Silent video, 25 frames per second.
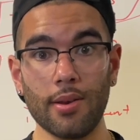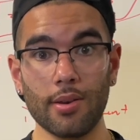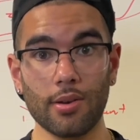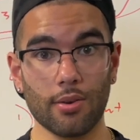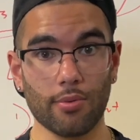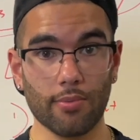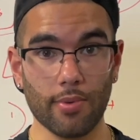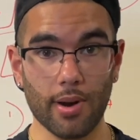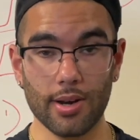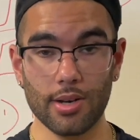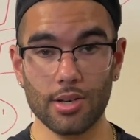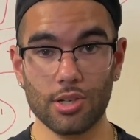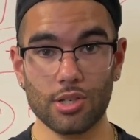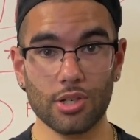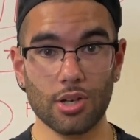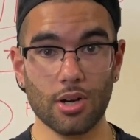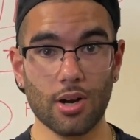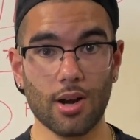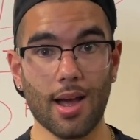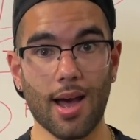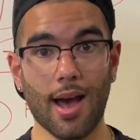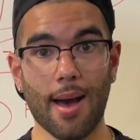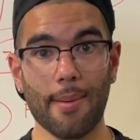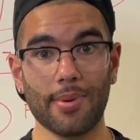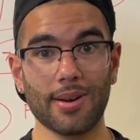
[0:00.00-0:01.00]
to
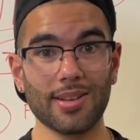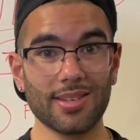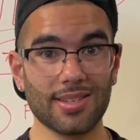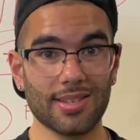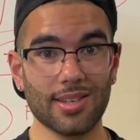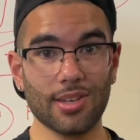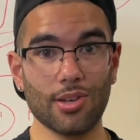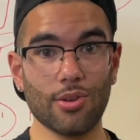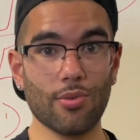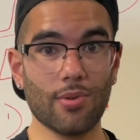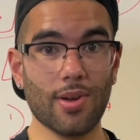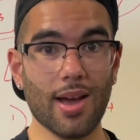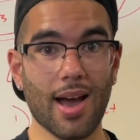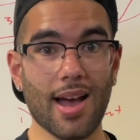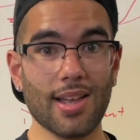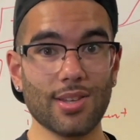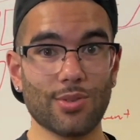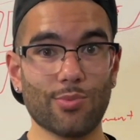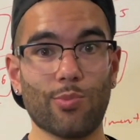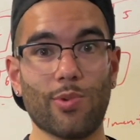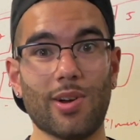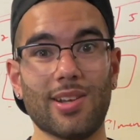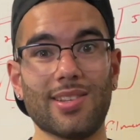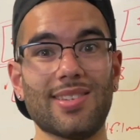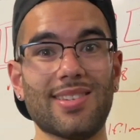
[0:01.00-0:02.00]
register. I'm going to see you guys
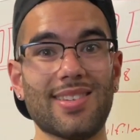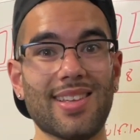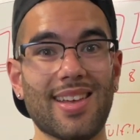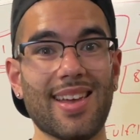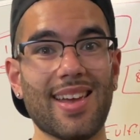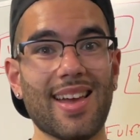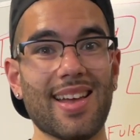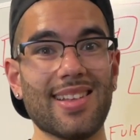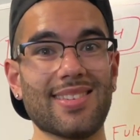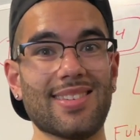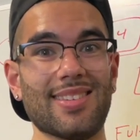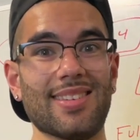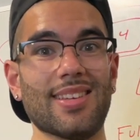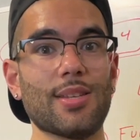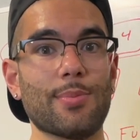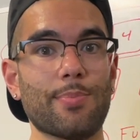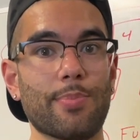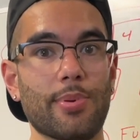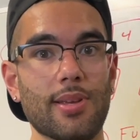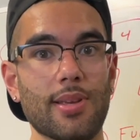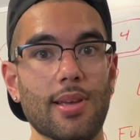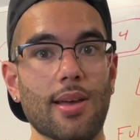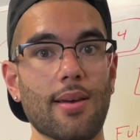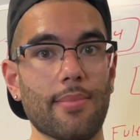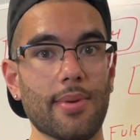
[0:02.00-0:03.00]
Wednesday at 6
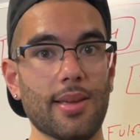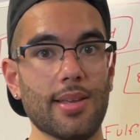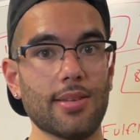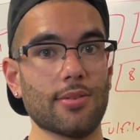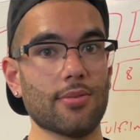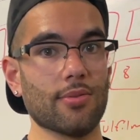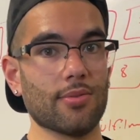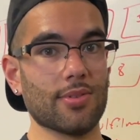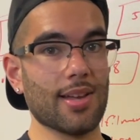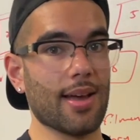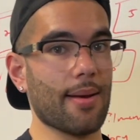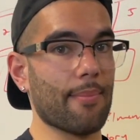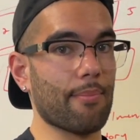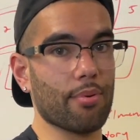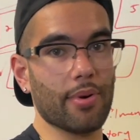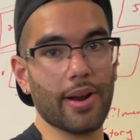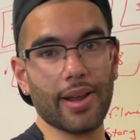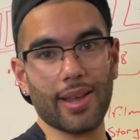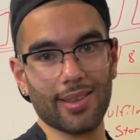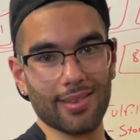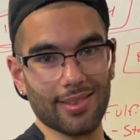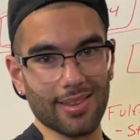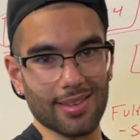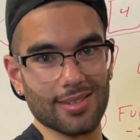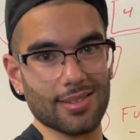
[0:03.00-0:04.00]
p.m. Eastern time,
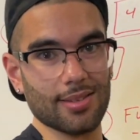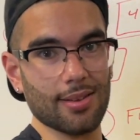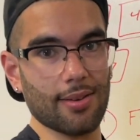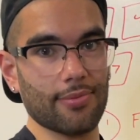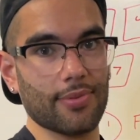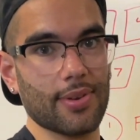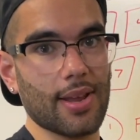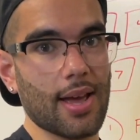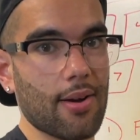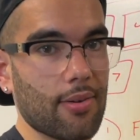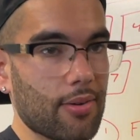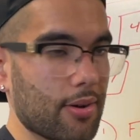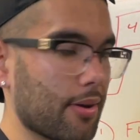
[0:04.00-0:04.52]
breaking this stuff down